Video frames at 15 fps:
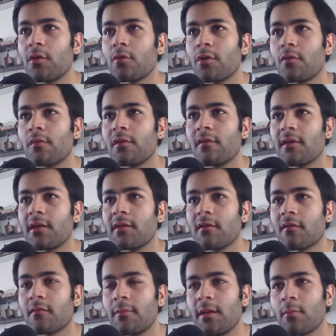you will see
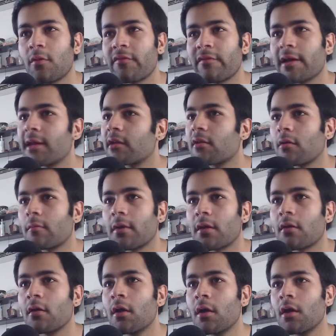this beam of light
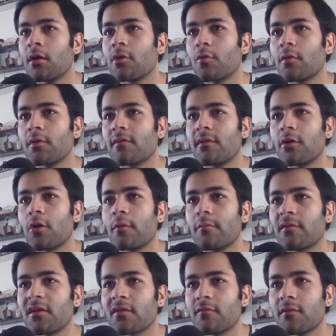coming towards the
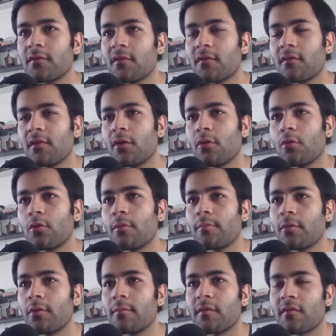object, which is the whole
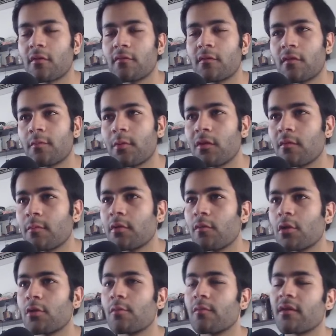purpose of this principled
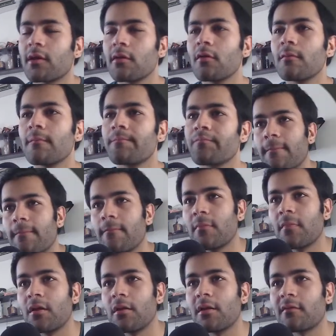volume shader.
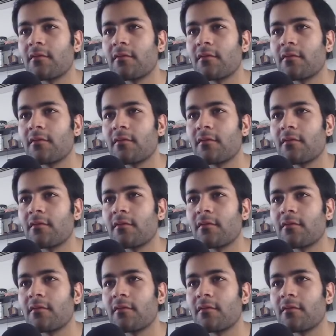Let's